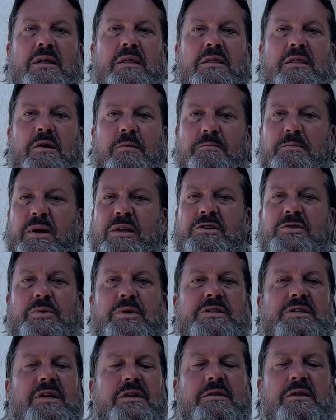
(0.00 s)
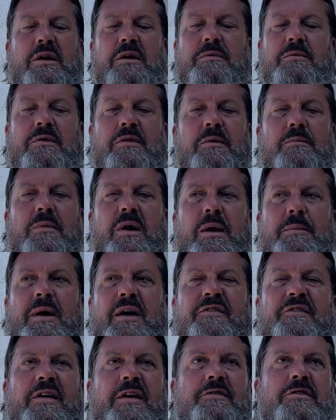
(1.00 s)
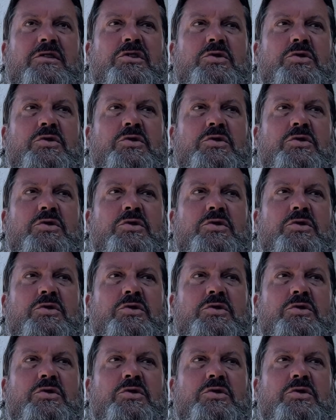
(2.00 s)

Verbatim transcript: Their best suites. Uh, the, my, my favorite